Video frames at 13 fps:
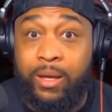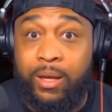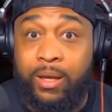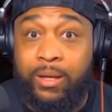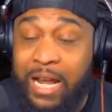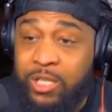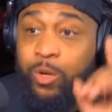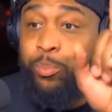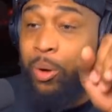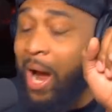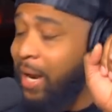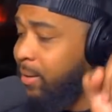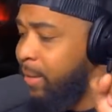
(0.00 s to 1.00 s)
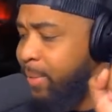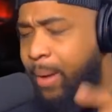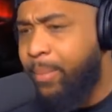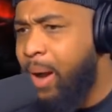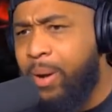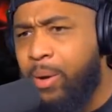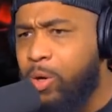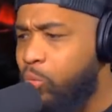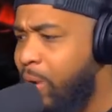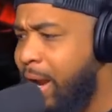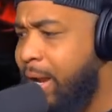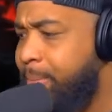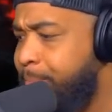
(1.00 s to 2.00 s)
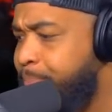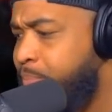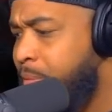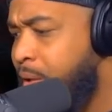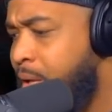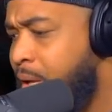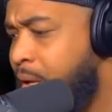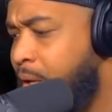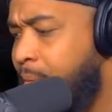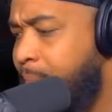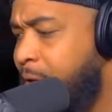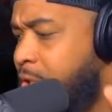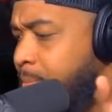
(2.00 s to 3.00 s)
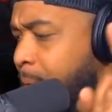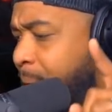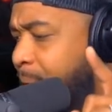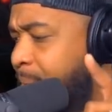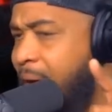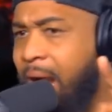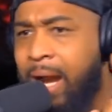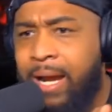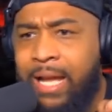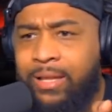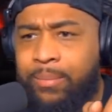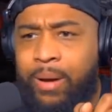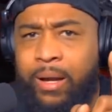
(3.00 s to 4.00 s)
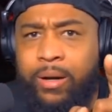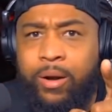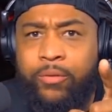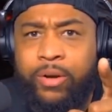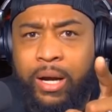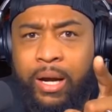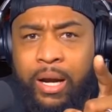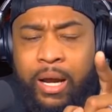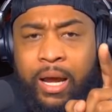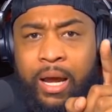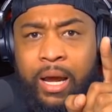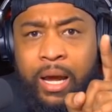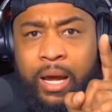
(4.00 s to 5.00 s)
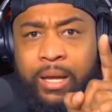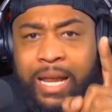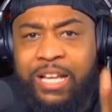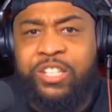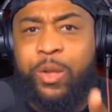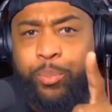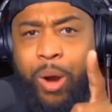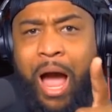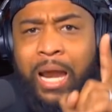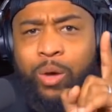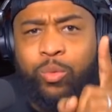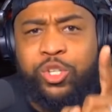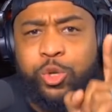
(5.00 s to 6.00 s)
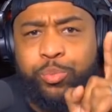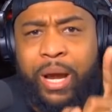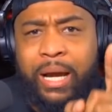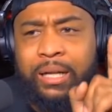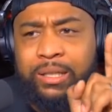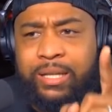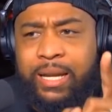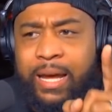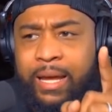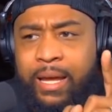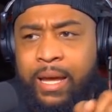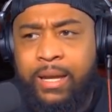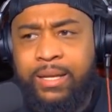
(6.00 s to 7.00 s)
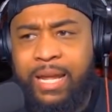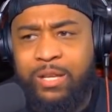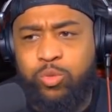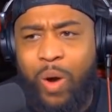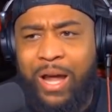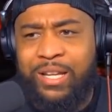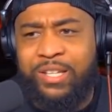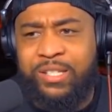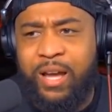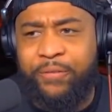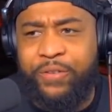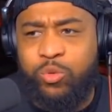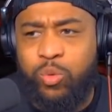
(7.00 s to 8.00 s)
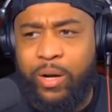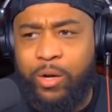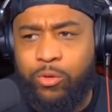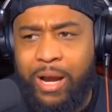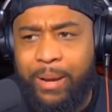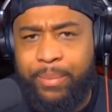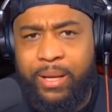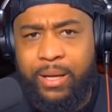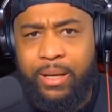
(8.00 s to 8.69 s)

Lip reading: That's the problem. I'm on a rant. Make sure my baby, all right, I got the monitor over here. That's the problem with you parents today. That's why this stuff is running rampant.